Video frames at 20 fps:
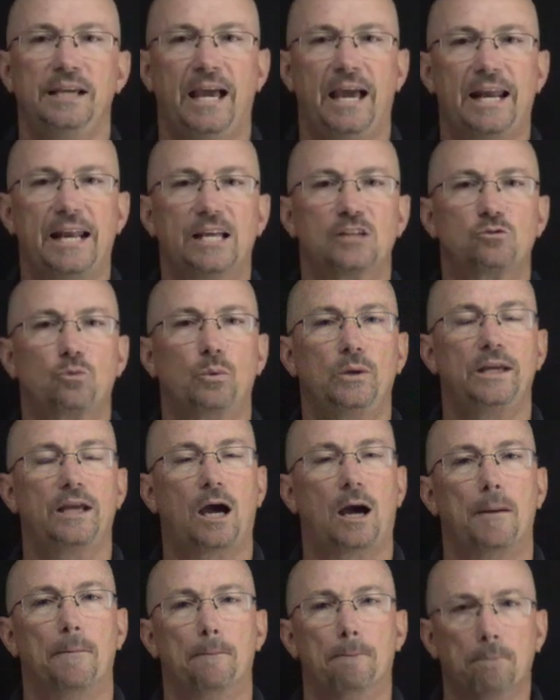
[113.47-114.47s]
And as we
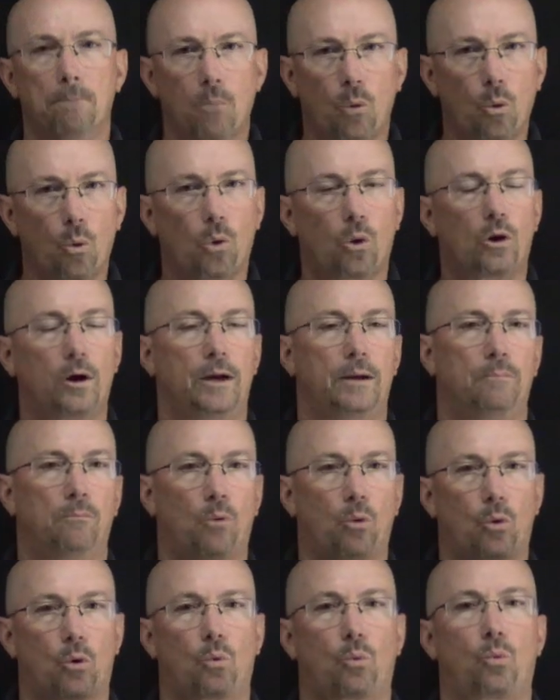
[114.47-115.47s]
got more and
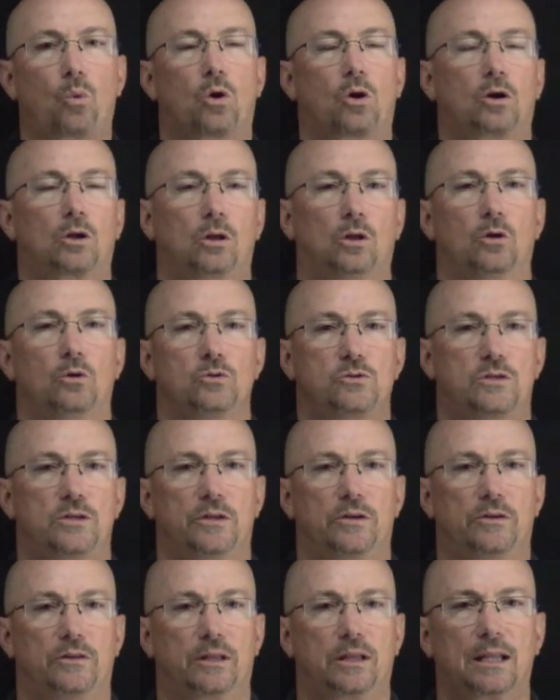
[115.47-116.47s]
more workloads
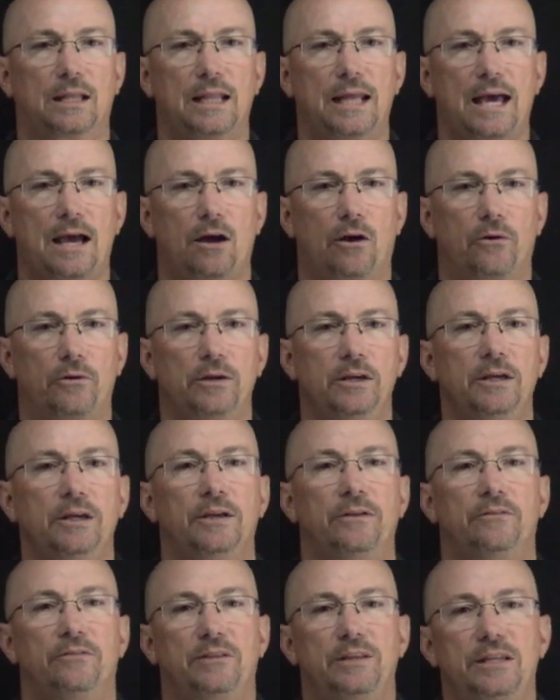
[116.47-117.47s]
into the cloud,
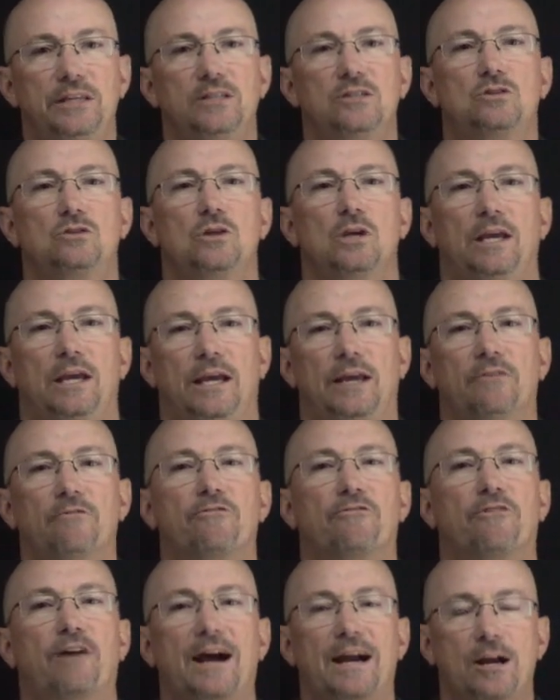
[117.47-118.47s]
these
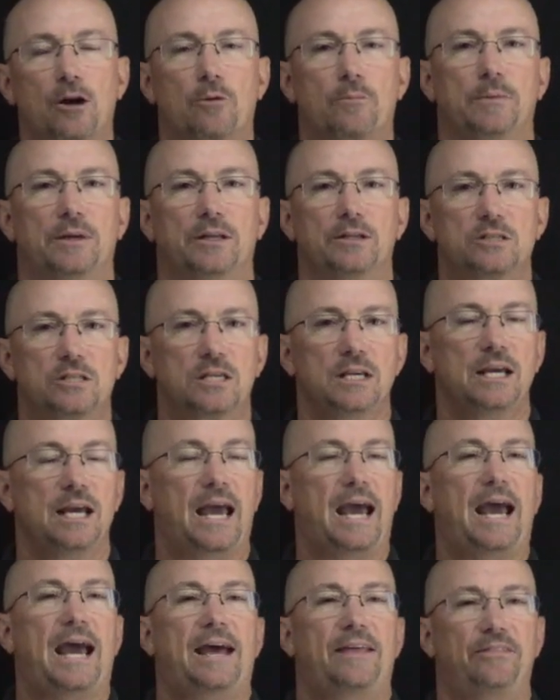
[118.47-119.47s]
environments
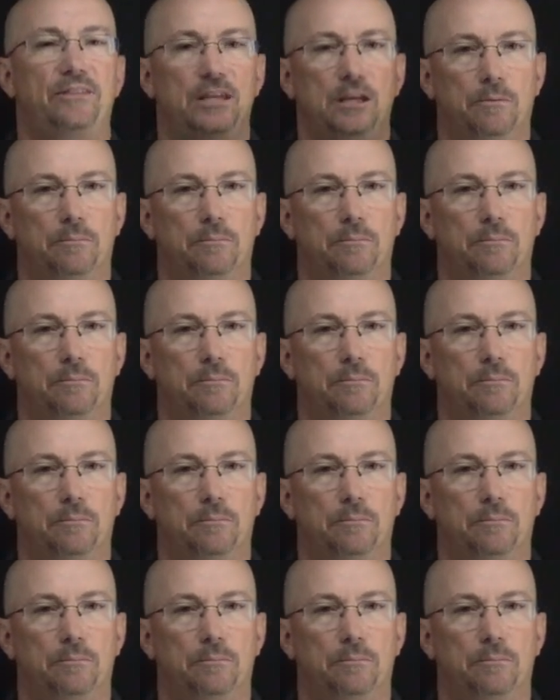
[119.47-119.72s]
had the